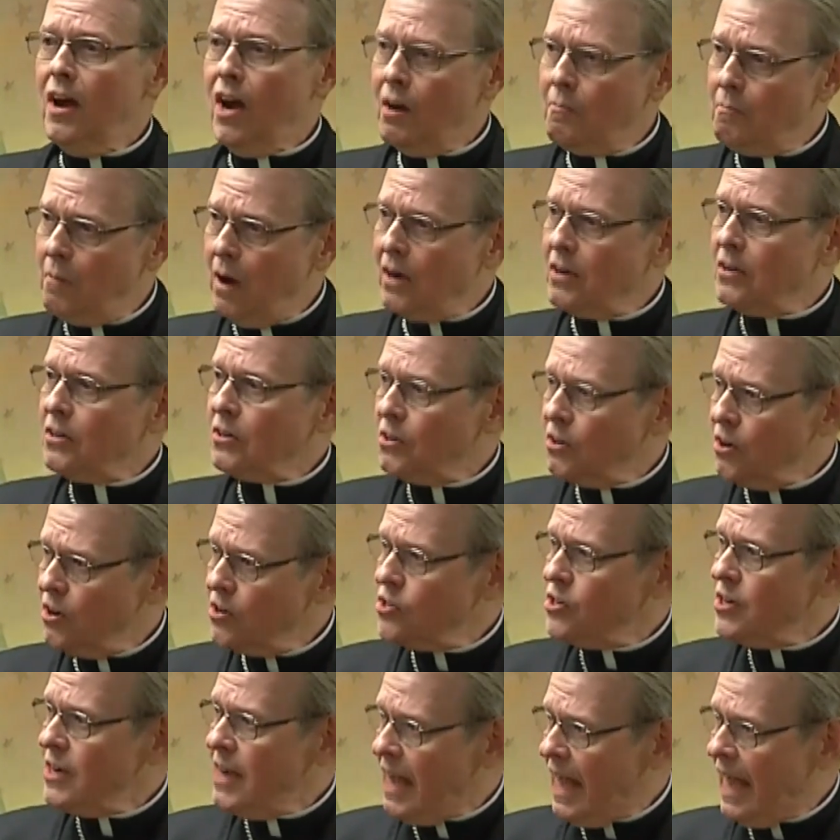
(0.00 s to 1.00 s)
among
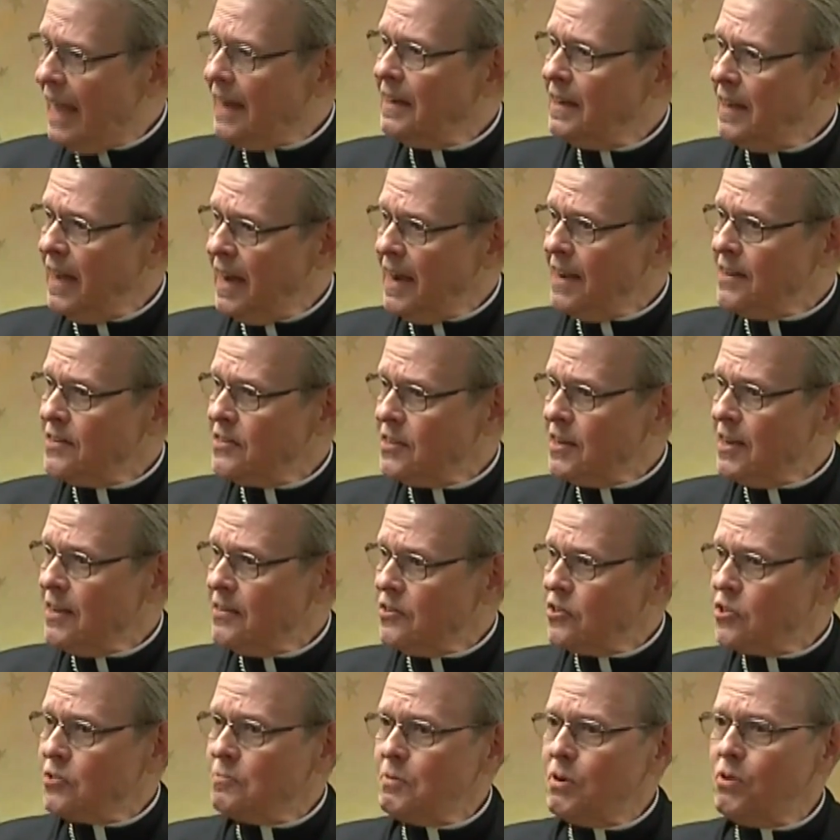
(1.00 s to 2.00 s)
clergy and laity
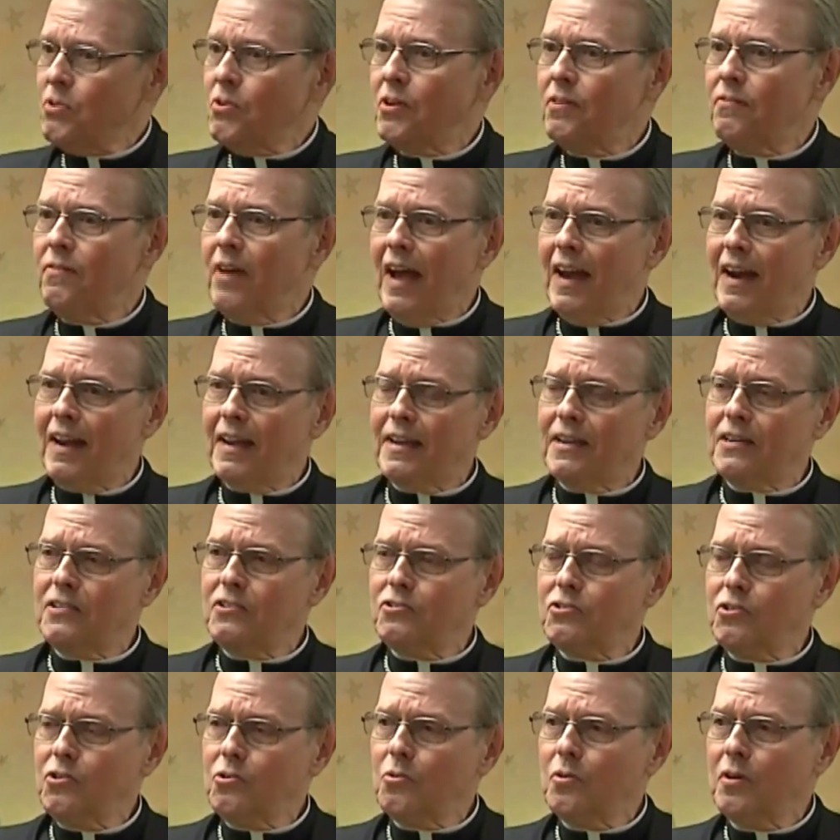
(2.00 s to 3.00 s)
in the spirit of
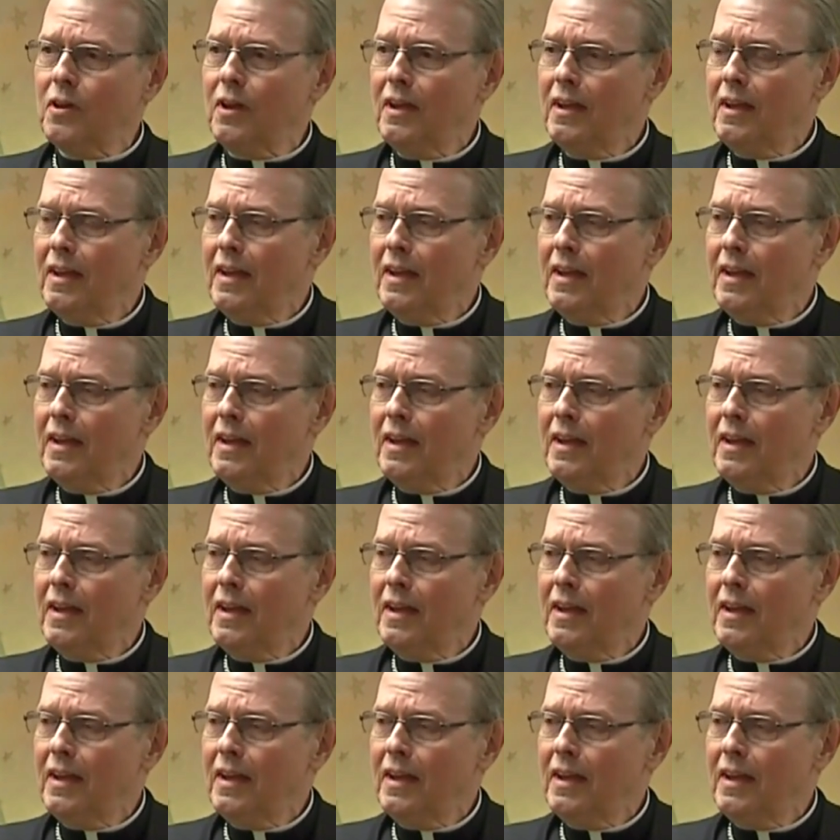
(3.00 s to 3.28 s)
Vatican II.